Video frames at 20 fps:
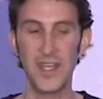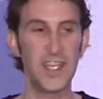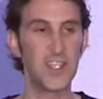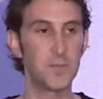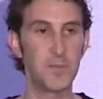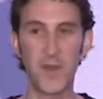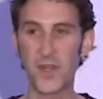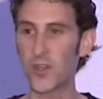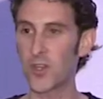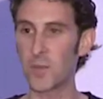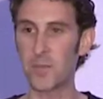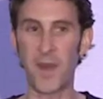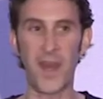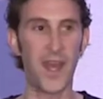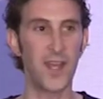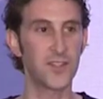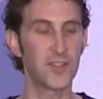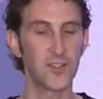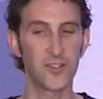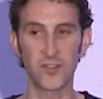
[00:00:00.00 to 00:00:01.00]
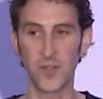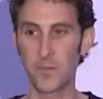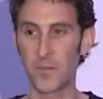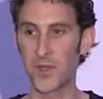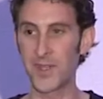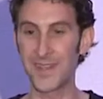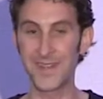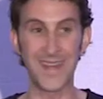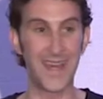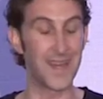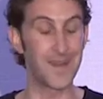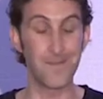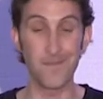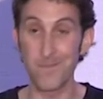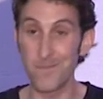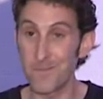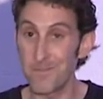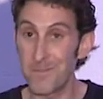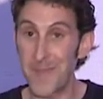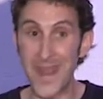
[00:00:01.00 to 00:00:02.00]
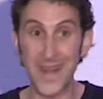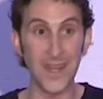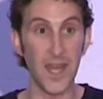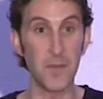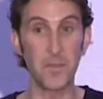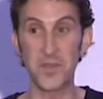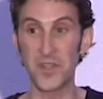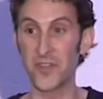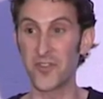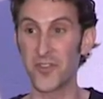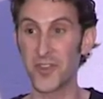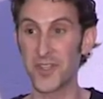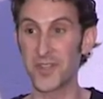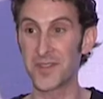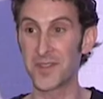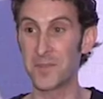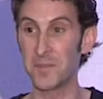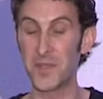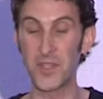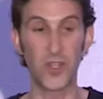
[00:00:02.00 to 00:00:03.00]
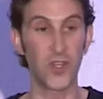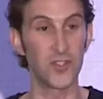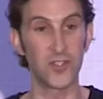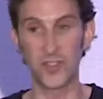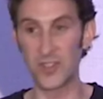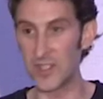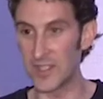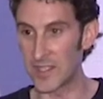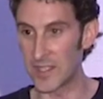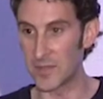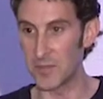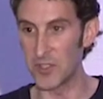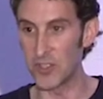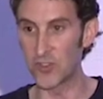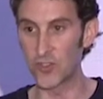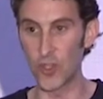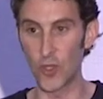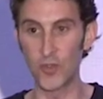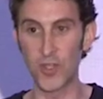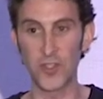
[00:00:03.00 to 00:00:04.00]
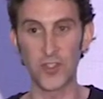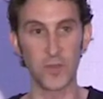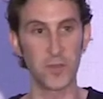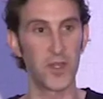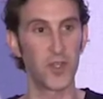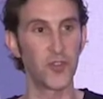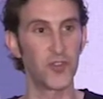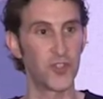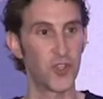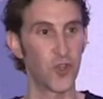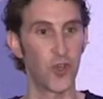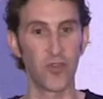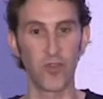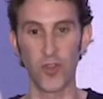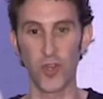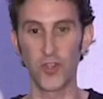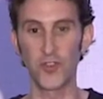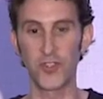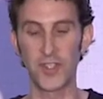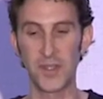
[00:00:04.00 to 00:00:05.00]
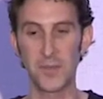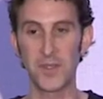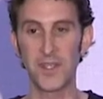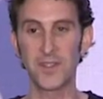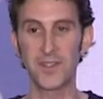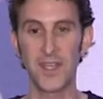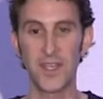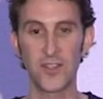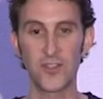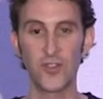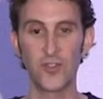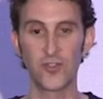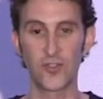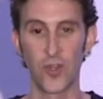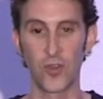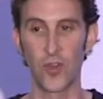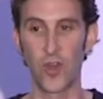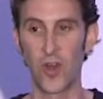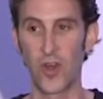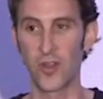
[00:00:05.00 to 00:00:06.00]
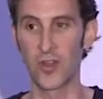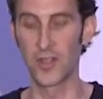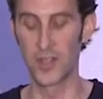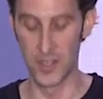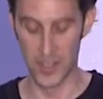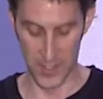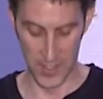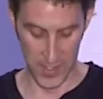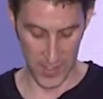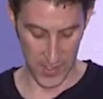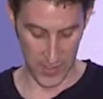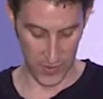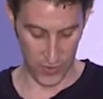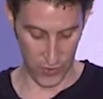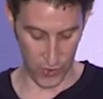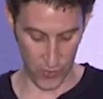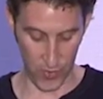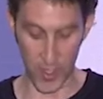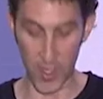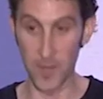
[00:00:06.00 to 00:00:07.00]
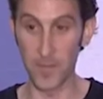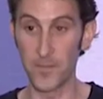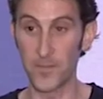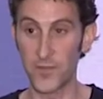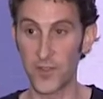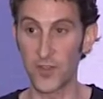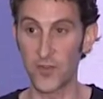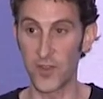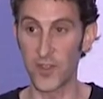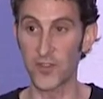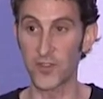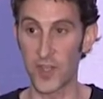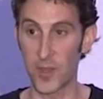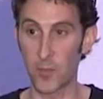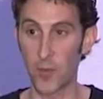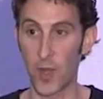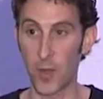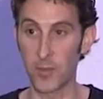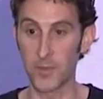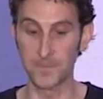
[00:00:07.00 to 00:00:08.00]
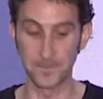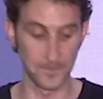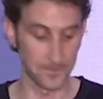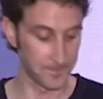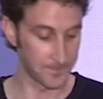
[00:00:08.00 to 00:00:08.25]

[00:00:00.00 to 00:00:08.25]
It's better to pass on somebody that may not be a fit, because it can be so detrimental to your overall team, and it takes you so long to fix that problem.